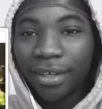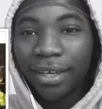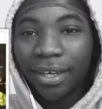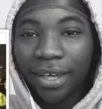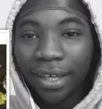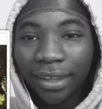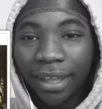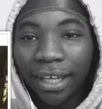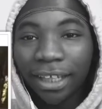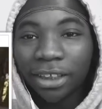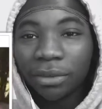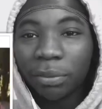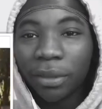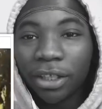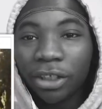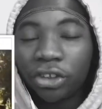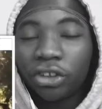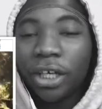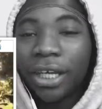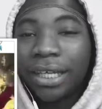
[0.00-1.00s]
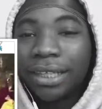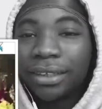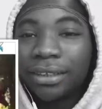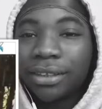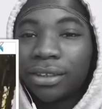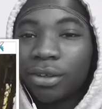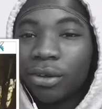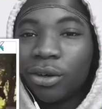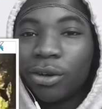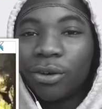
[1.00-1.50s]
Hit that space chase?
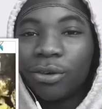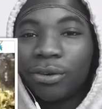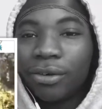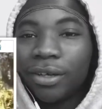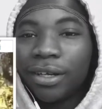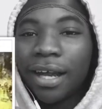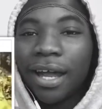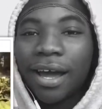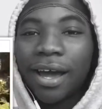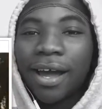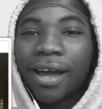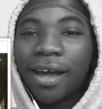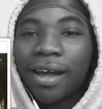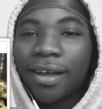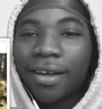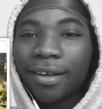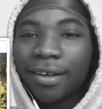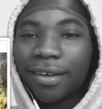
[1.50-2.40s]
Oh, nah.